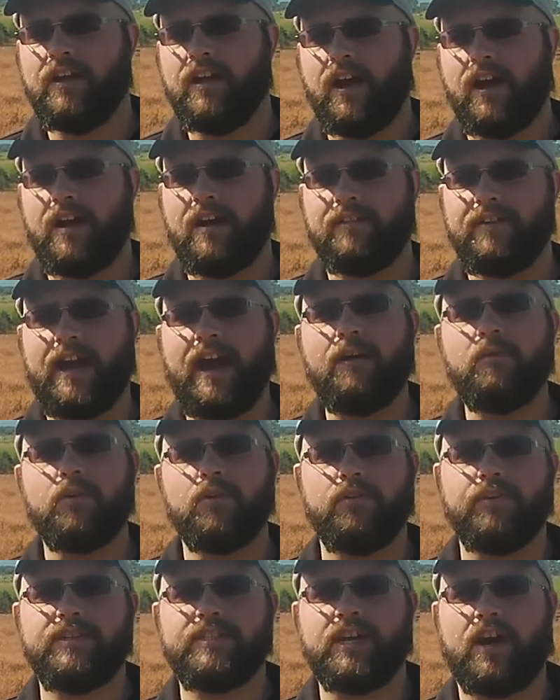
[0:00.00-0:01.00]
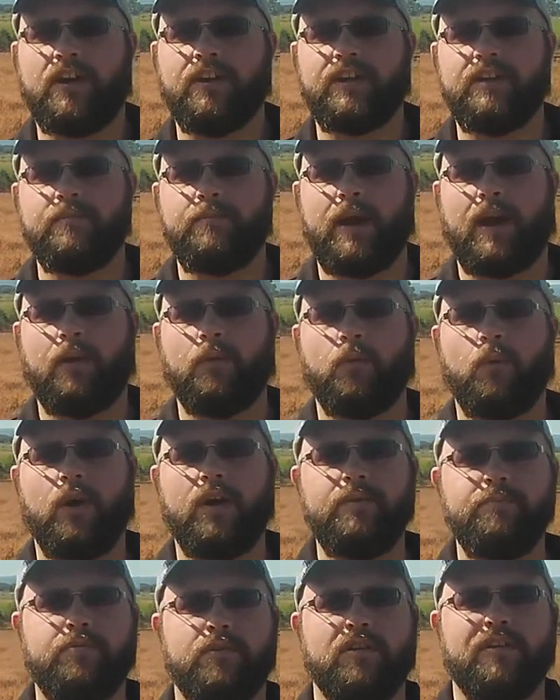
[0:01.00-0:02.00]
Uh, now we're only talking about
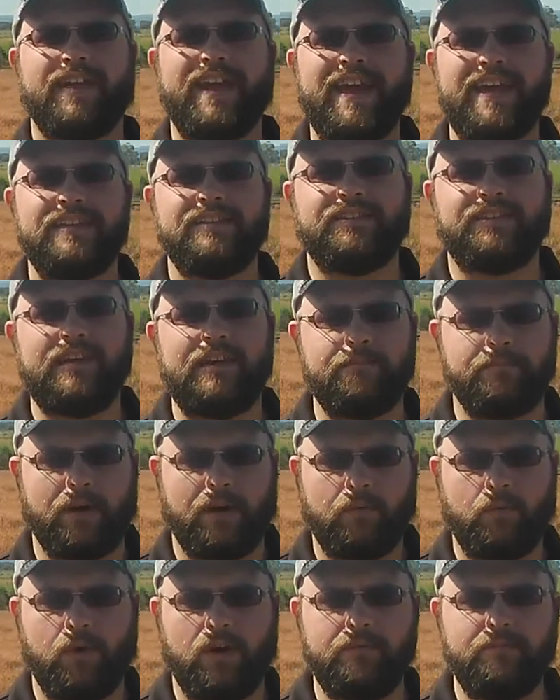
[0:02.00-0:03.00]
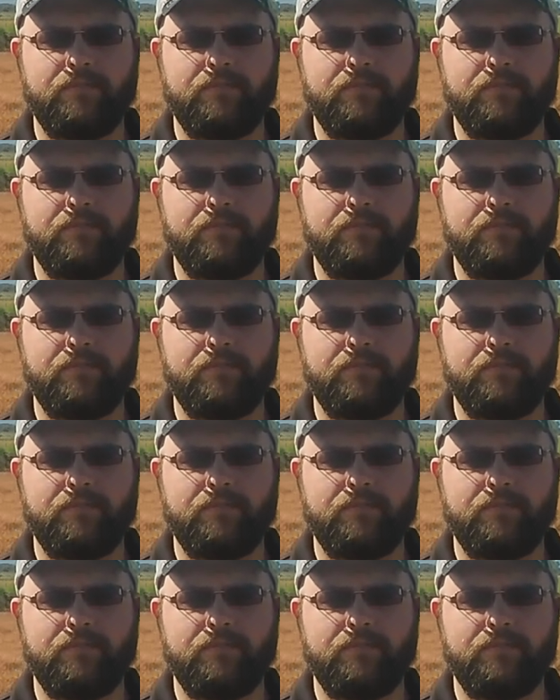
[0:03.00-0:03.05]
one brigade deep, a one